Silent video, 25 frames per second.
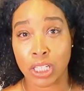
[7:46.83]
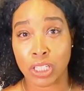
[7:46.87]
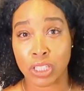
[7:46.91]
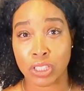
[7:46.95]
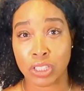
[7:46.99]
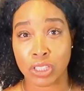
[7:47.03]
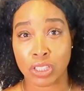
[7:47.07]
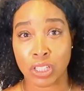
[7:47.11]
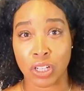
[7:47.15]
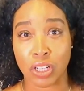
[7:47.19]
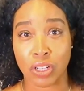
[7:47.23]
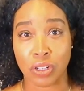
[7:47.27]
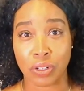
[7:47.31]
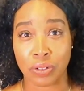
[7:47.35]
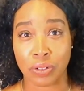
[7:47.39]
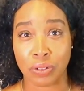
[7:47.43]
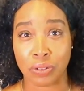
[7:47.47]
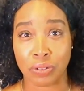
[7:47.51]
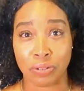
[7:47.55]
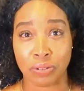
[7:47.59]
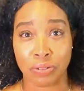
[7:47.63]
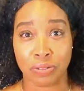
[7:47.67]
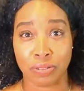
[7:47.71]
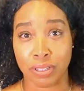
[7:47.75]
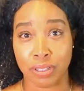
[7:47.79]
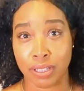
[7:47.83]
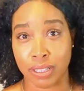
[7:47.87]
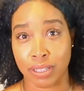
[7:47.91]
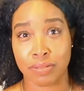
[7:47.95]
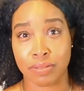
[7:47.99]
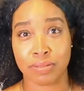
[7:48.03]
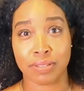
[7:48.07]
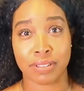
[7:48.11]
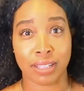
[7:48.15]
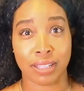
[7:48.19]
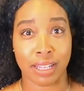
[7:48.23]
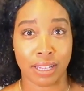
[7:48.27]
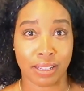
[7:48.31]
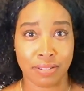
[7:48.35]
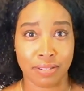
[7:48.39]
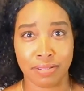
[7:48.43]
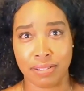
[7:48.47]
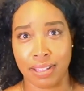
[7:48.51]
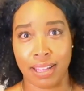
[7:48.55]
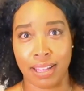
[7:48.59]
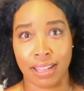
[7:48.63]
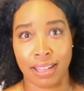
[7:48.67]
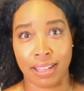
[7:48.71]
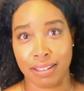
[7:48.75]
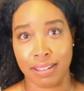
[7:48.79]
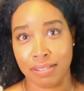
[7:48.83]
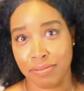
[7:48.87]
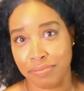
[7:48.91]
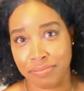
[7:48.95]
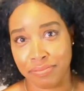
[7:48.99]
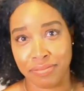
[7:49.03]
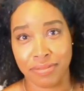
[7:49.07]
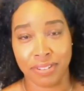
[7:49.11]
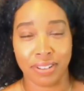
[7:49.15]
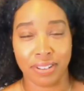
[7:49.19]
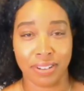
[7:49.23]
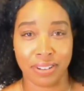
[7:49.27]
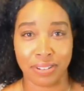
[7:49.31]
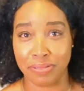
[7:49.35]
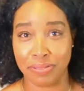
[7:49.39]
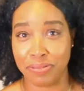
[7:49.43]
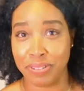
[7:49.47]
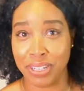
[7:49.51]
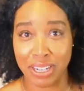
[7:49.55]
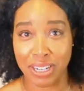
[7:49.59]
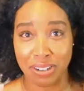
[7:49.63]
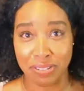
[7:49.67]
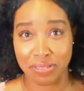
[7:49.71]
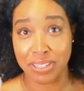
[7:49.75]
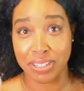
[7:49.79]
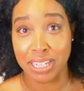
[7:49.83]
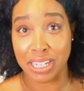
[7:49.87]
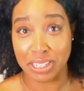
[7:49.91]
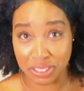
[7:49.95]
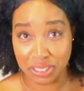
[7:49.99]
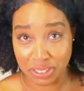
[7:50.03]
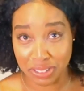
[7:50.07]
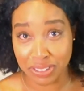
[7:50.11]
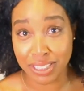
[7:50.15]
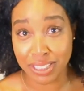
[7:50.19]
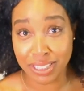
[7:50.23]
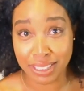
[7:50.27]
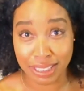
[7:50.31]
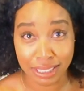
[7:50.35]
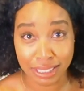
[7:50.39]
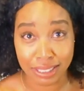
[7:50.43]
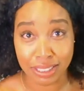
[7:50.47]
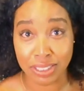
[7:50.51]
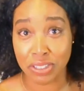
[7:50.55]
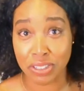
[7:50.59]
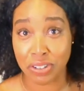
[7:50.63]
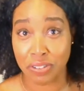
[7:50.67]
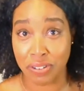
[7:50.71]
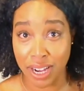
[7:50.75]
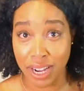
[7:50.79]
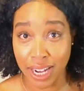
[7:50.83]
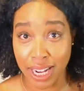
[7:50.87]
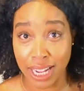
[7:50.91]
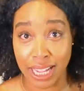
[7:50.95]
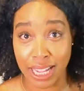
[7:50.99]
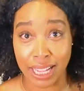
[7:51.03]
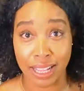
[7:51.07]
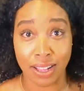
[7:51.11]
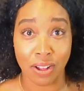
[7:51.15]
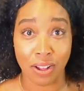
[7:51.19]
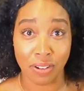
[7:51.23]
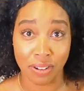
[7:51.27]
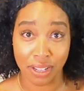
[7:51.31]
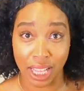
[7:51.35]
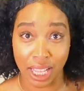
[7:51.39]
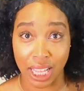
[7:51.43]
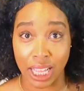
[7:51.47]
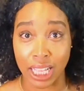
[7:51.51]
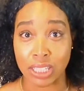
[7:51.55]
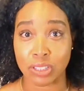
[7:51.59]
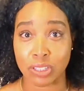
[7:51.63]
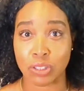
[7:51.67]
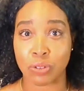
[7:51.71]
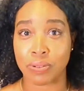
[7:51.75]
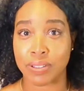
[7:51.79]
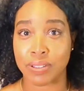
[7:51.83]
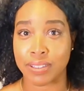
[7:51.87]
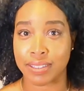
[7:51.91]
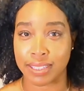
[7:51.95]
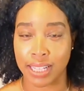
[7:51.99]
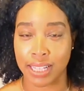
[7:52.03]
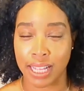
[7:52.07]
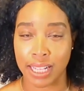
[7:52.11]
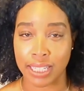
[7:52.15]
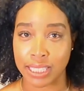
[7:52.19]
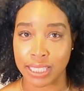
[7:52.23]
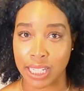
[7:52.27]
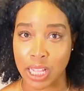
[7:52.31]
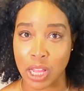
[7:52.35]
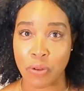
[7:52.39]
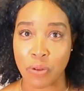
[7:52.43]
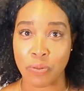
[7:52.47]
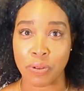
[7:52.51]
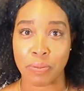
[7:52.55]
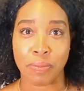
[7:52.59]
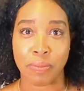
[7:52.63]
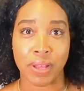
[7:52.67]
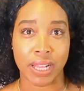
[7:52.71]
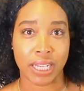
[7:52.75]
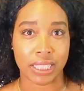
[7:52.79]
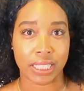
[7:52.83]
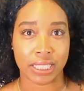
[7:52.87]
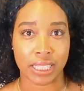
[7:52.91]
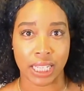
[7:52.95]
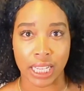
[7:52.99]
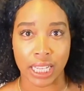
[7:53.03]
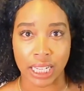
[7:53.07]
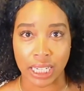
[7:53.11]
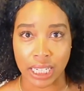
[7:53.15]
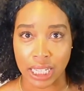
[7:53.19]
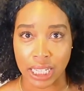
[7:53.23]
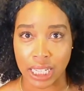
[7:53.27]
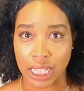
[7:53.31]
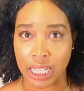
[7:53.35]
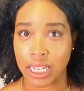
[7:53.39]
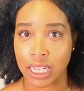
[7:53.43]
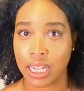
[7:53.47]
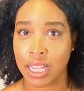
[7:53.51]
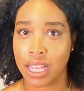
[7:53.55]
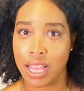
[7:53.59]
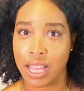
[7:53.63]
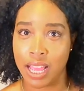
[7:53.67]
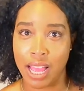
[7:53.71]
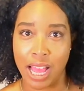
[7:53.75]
So I was like, okay, you know, whatever, that's your intention, great. Okay, so we sat down, we meditated.